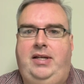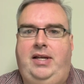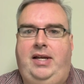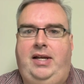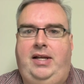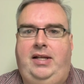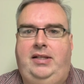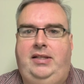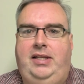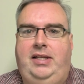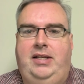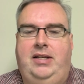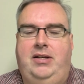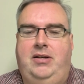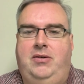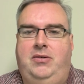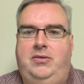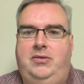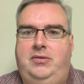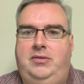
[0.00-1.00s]
and they can
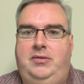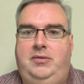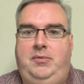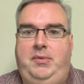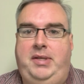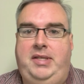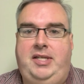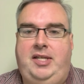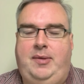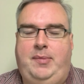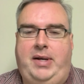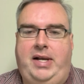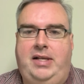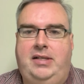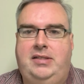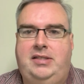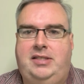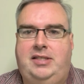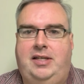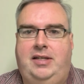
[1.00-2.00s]
go a million
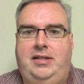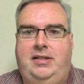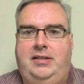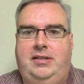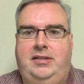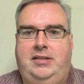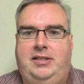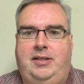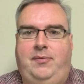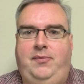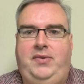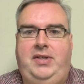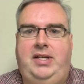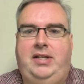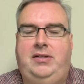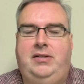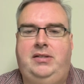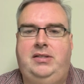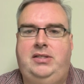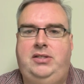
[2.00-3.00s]
miles, some
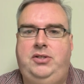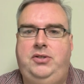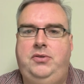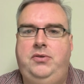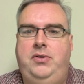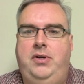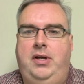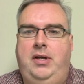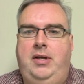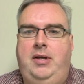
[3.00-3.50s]
vehicles do.